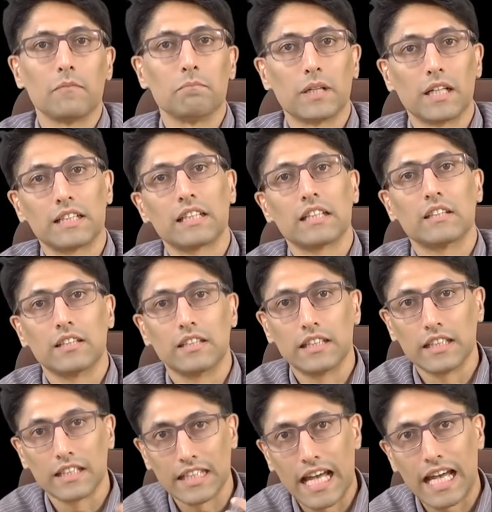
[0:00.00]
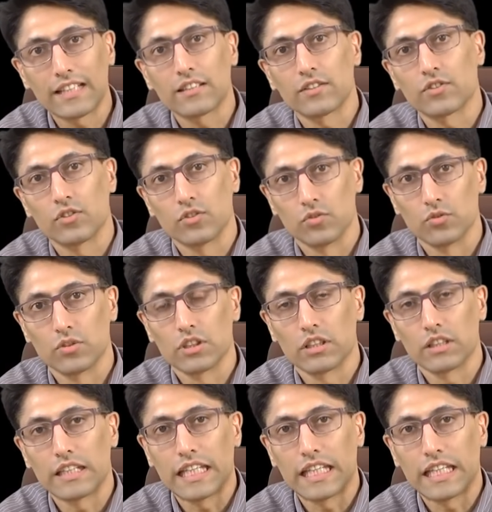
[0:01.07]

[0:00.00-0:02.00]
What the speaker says: but the latitude